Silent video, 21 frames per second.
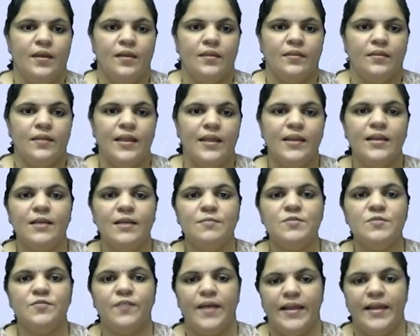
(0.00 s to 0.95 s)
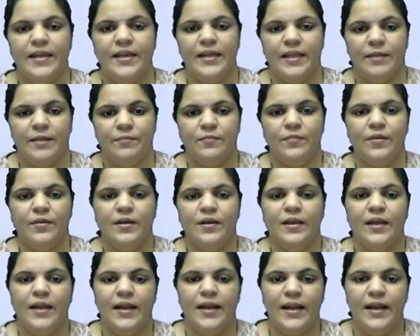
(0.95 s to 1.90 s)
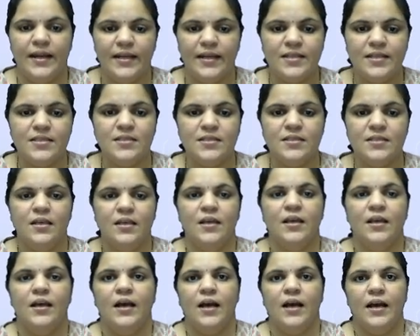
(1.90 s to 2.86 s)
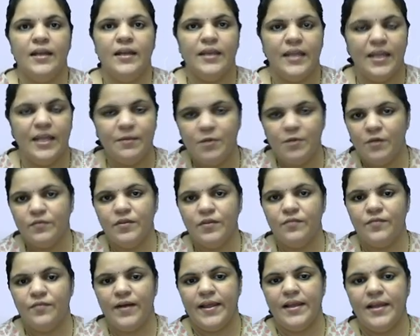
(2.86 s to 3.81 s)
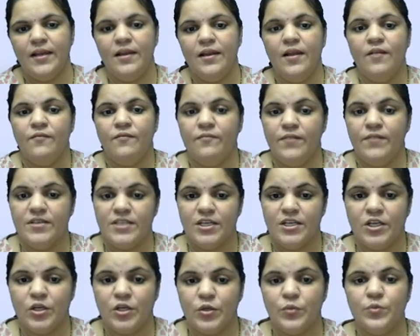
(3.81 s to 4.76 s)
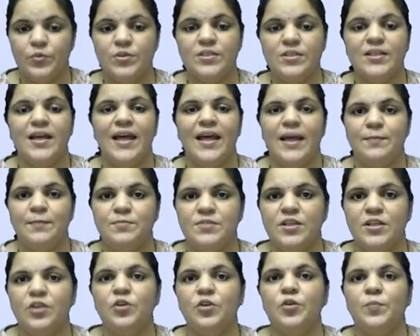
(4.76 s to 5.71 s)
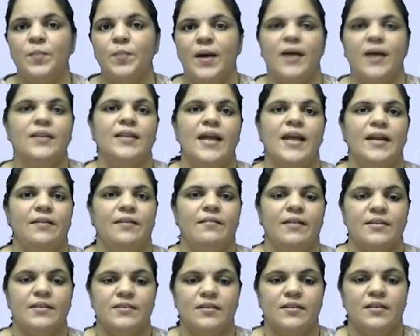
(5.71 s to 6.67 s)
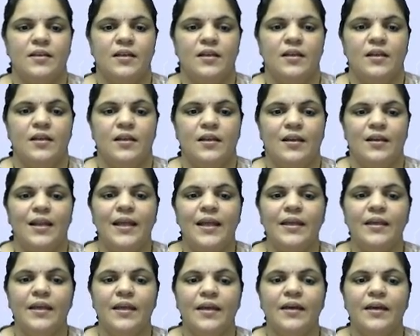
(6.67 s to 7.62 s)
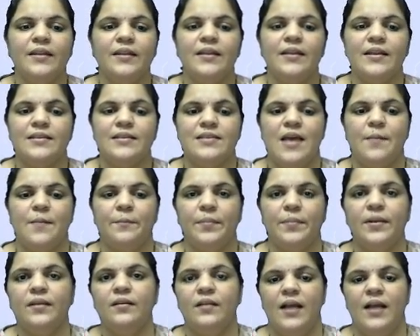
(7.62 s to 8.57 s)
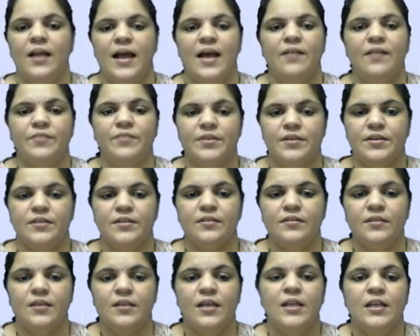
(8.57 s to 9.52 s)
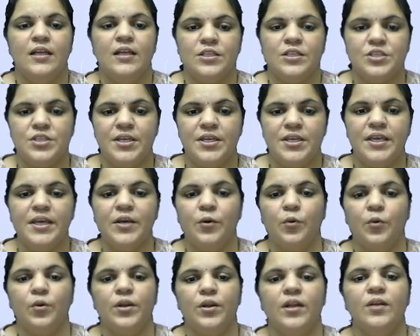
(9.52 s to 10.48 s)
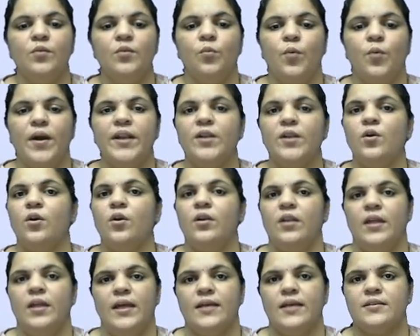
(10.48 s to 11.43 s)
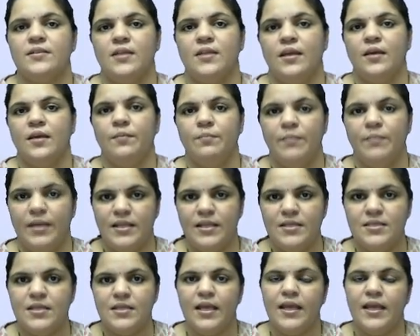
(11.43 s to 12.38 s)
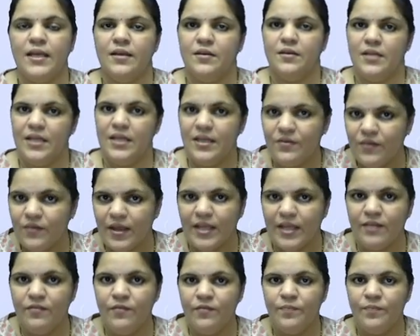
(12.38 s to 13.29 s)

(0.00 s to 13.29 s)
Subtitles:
Then comes file name. It is a name of the file which includes the absolute path address. Like here in the example I have written d:1.txt, means in D drive